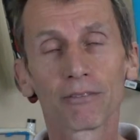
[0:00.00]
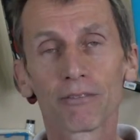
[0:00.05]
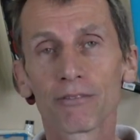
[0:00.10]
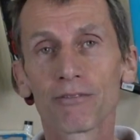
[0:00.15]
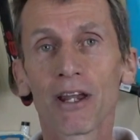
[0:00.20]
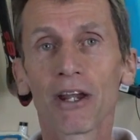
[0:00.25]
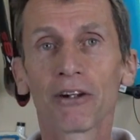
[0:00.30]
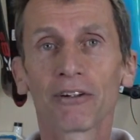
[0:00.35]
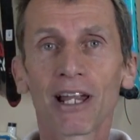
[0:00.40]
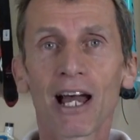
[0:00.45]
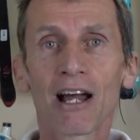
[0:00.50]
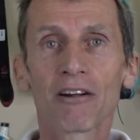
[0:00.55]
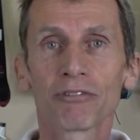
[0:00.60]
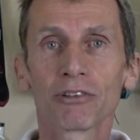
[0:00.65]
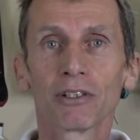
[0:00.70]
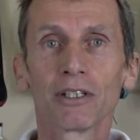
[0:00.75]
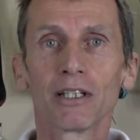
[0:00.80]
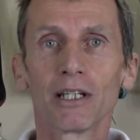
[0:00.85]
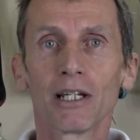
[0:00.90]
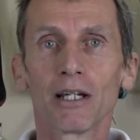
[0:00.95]
Fair enough,
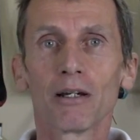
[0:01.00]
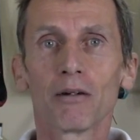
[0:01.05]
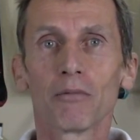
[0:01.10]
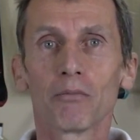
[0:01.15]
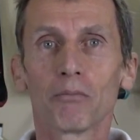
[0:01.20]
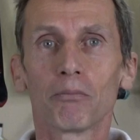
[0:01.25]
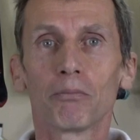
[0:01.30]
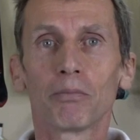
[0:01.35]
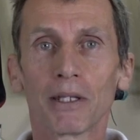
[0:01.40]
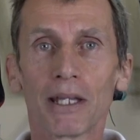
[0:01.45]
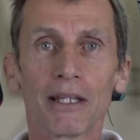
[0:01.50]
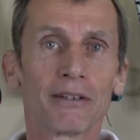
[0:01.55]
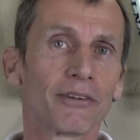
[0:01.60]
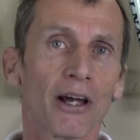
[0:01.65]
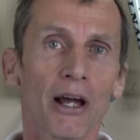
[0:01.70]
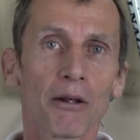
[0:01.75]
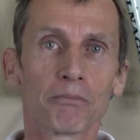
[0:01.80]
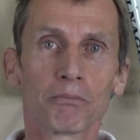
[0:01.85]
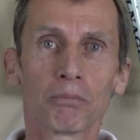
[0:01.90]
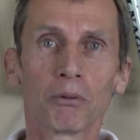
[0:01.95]
but then
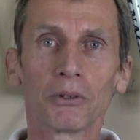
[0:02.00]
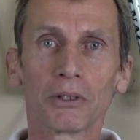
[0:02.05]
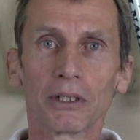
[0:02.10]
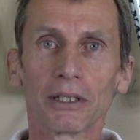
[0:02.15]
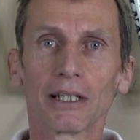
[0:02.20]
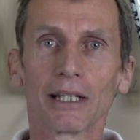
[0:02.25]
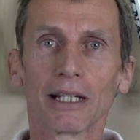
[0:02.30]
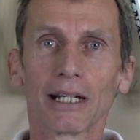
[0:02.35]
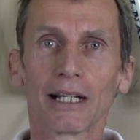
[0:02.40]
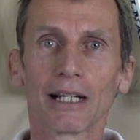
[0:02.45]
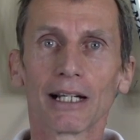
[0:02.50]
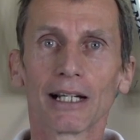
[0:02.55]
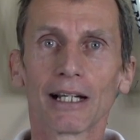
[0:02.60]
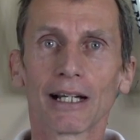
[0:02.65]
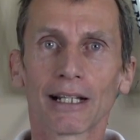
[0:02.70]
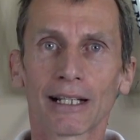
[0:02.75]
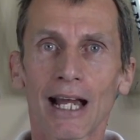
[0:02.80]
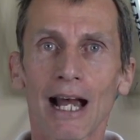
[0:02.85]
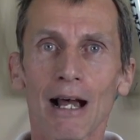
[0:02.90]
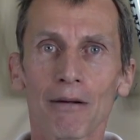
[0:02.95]
don't put
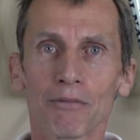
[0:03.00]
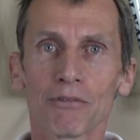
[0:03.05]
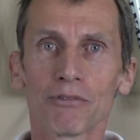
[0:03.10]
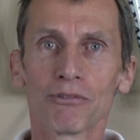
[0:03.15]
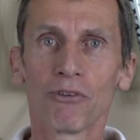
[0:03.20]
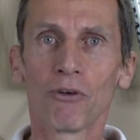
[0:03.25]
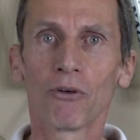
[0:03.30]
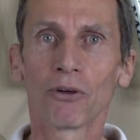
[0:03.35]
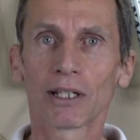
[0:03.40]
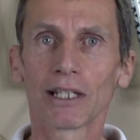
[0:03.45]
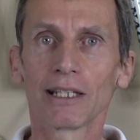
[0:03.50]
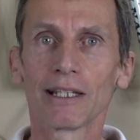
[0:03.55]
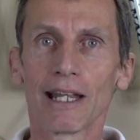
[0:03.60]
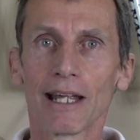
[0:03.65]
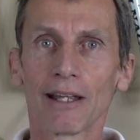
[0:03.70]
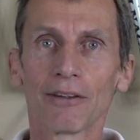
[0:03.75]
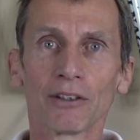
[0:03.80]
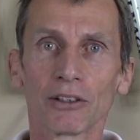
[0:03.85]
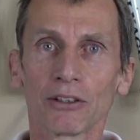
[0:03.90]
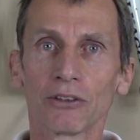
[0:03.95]
a carbon fork in
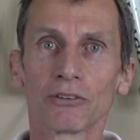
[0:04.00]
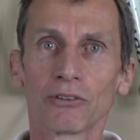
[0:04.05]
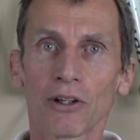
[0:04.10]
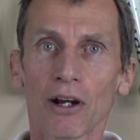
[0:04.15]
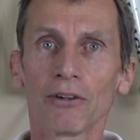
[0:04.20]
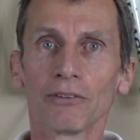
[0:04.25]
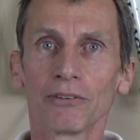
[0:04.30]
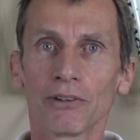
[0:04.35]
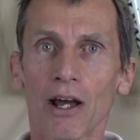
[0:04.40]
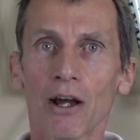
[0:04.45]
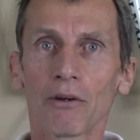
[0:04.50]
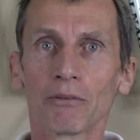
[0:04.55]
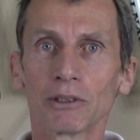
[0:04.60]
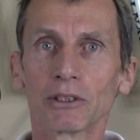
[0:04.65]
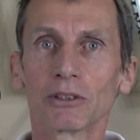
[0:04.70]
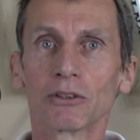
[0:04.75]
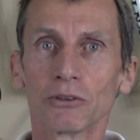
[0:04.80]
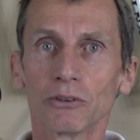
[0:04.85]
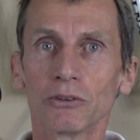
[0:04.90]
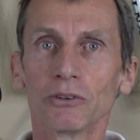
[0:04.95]
there that you don't know
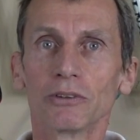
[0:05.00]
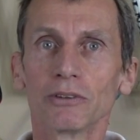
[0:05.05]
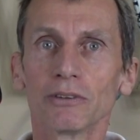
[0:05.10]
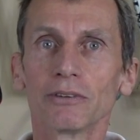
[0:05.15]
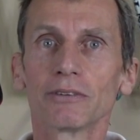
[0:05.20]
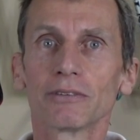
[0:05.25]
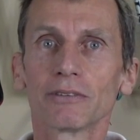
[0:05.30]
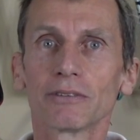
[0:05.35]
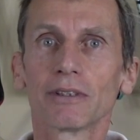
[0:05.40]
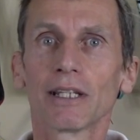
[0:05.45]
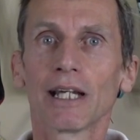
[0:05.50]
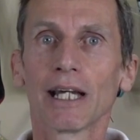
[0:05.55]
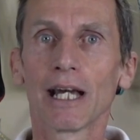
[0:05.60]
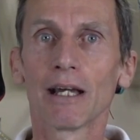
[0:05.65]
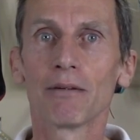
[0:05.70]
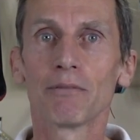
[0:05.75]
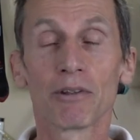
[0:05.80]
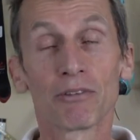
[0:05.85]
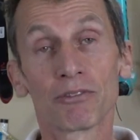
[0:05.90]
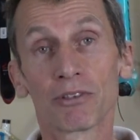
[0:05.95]
is good,
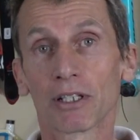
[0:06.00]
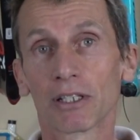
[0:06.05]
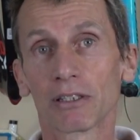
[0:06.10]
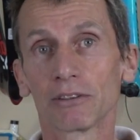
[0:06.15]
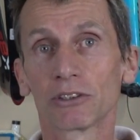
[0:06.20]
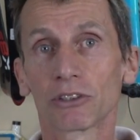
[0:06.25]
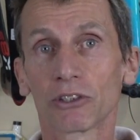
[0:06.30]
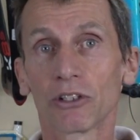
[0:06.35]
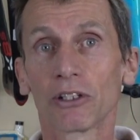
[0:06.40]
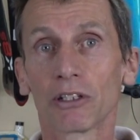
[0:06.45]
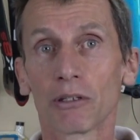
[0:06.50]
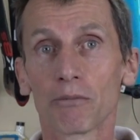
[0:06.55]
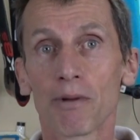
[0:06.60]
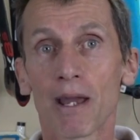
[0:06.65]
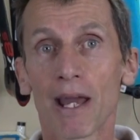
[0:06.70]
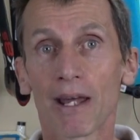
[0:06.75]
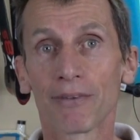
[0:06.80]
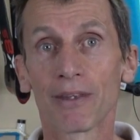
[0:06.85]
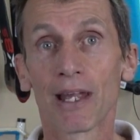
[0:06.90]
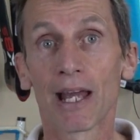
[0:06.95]
if you're concerned
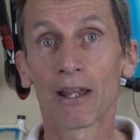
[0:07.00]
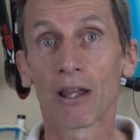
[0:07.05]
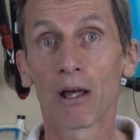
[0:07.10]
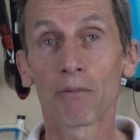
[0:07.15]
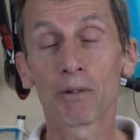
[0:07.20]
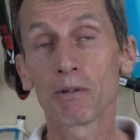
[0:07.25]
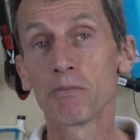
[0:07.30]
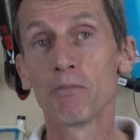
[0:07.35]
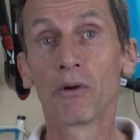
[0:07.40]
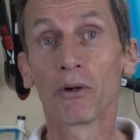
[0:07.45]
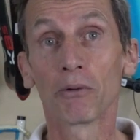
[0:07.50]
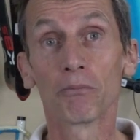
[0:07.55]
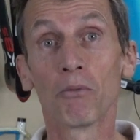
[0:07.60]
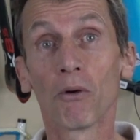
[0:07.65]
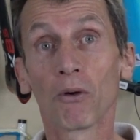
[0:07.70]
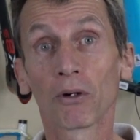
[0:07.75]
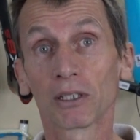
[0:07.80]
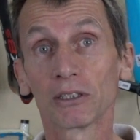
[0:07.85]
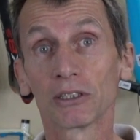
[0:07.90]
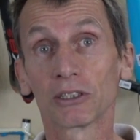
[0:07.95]
about that. I'll be
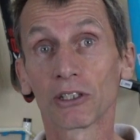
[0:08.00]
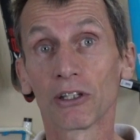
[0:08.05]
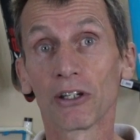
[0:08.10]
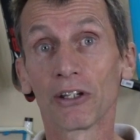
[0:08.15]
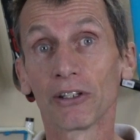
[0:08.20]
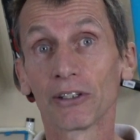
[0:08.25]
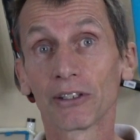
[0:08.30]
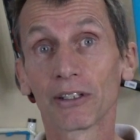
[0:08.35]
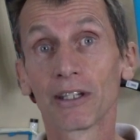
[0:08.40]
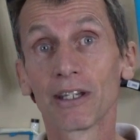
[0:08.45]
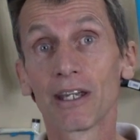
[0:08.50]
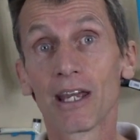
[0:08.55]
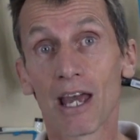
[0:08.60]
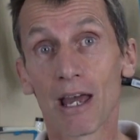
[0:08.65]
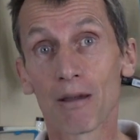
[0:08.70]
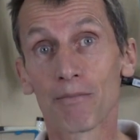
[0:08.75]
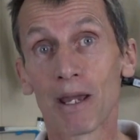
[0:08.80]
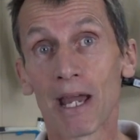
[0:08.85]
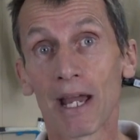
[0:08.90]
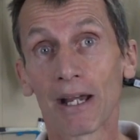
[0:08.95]
more concerned
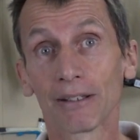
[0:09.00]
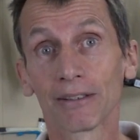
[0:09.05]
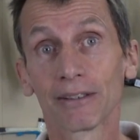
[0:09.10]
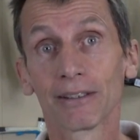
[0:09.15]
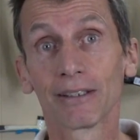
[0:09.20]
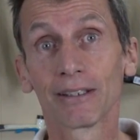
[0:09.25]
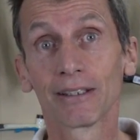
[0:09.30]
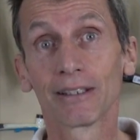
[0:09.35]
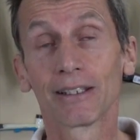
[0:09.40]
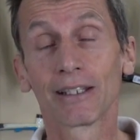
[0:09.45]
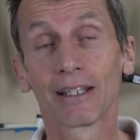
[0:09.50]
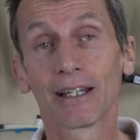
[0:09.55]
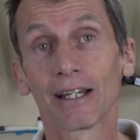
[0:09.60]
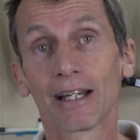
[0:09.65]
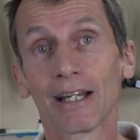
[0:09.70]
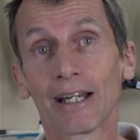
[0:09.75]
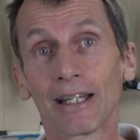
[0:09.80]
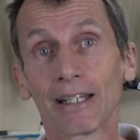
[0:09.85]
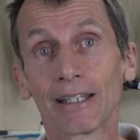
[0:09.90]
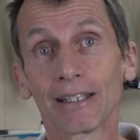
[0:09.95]
about
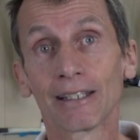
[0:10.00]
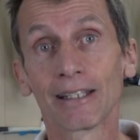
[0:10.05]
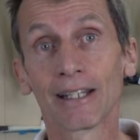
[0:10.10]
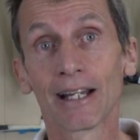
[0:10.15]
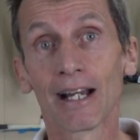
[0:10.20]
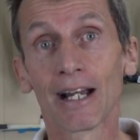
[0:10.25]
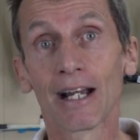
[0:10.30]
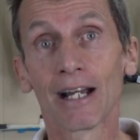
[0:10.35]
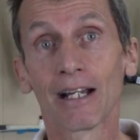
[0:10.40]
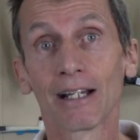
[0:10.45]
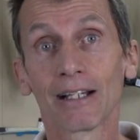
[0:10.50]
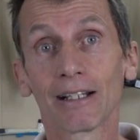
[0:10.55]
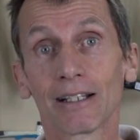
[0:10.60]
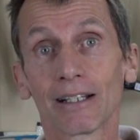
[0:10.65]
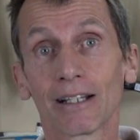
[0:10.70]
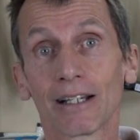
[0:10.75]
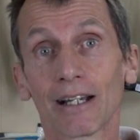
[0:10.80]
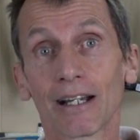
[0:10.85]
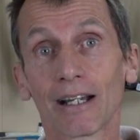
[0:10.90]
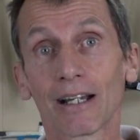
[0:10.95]
a
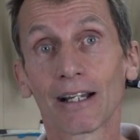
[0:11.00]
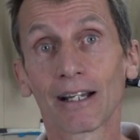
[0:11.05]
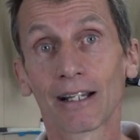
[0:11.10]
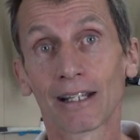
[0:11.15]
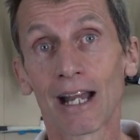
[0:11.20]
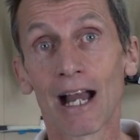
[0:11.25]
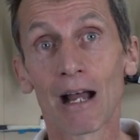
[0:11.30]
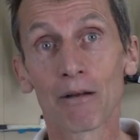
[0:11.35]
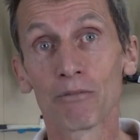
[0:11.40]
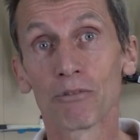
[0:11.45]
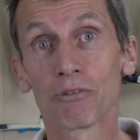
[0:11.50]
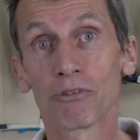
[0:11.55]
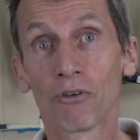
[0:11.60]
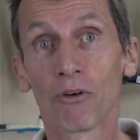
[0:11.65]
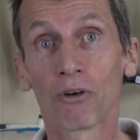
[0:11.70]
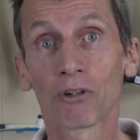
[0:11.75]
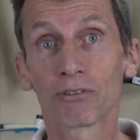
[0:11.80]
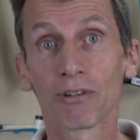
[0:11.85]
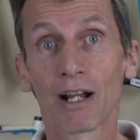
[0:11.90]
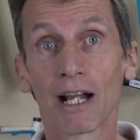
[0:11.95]
carbon
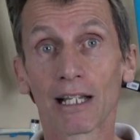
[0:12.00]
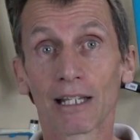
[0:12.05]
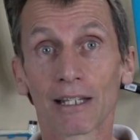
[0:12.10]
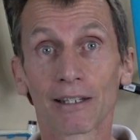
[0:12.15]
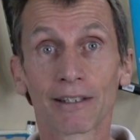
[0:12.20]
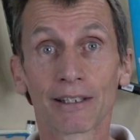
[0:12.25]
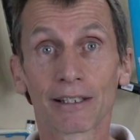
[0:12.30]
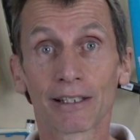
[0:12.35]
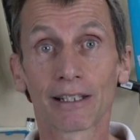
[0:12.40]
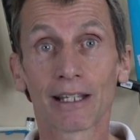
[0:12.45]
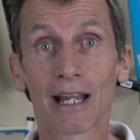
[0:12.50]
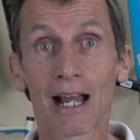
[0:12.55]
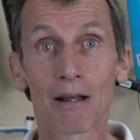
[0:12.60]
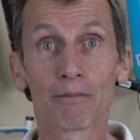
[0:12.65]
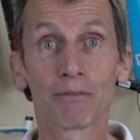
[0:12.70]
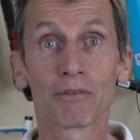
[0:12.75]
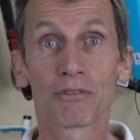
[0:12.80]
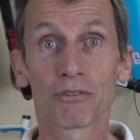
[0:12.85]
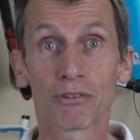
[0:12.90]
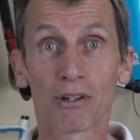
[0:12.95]
fork failure than a
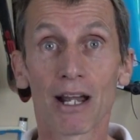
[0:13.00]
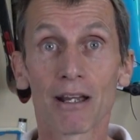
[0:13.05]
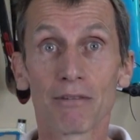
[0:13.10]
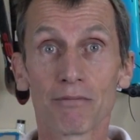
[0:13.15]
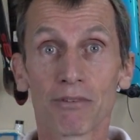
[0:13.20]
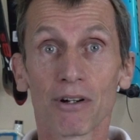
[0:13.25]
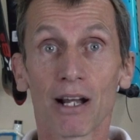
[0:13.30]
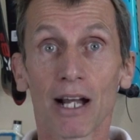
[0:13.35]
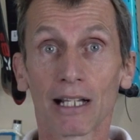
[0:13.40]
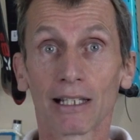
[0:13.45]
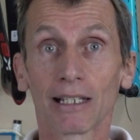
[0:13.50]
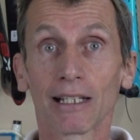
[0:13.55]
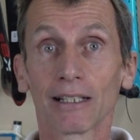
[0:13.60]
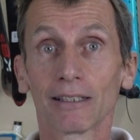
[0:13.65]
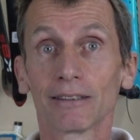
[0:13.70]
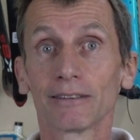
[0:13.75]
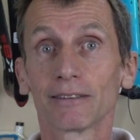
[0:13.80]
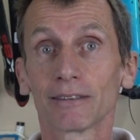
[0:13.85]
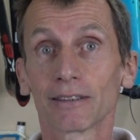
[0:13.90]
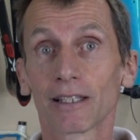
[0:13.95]
carbon frame failure.
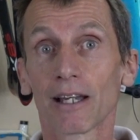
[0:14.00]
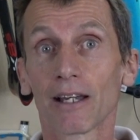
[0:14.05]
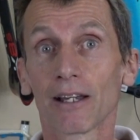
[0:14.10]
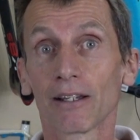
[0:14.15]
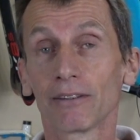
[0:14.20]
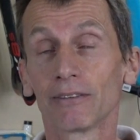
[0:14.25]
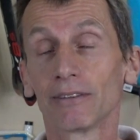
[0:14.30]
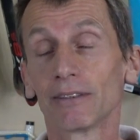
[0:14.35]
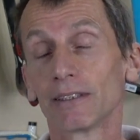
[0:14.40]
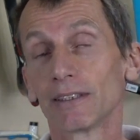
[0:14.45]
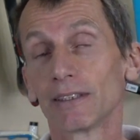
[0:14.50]
So